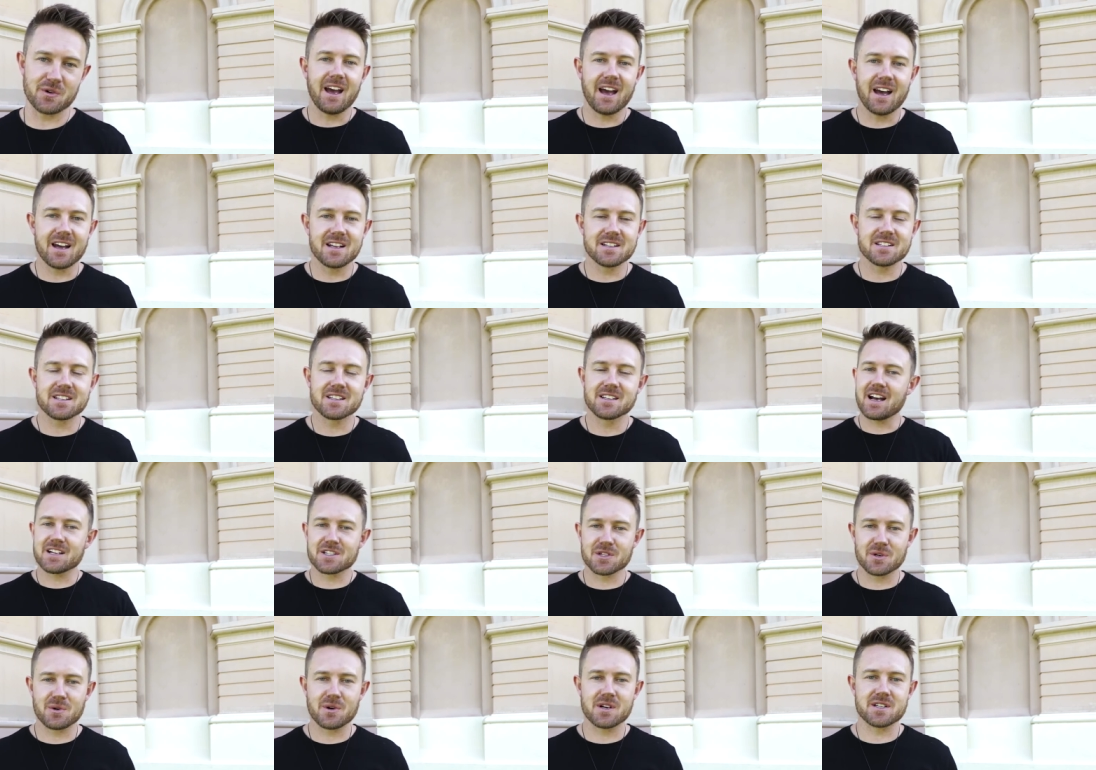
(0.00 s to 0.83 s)
And
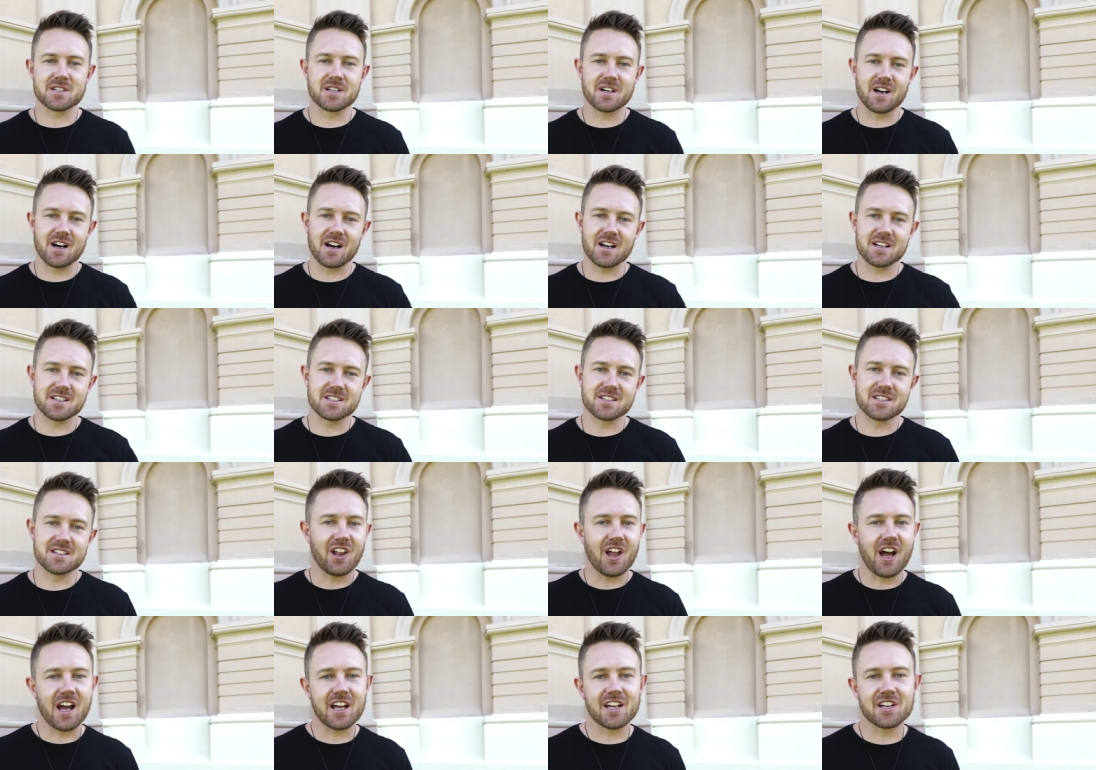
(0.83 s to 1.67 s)
as always guys
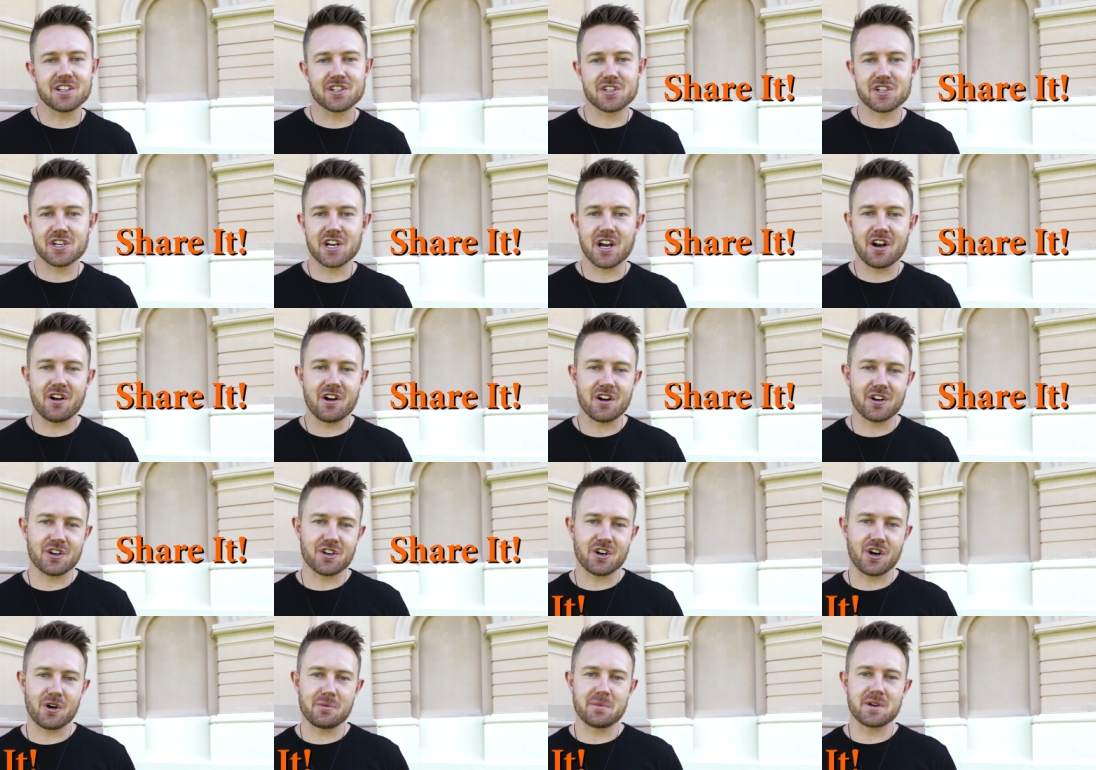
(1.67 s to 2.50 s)
like it, share it,
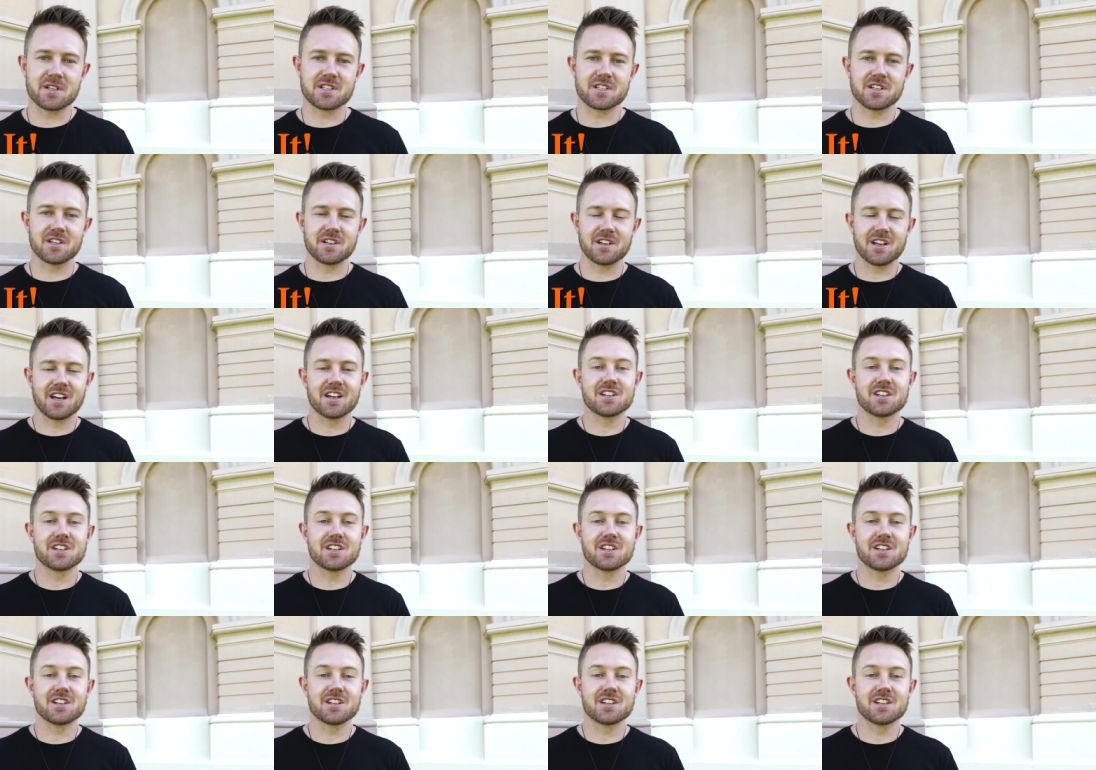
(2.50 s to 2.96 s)
comment it,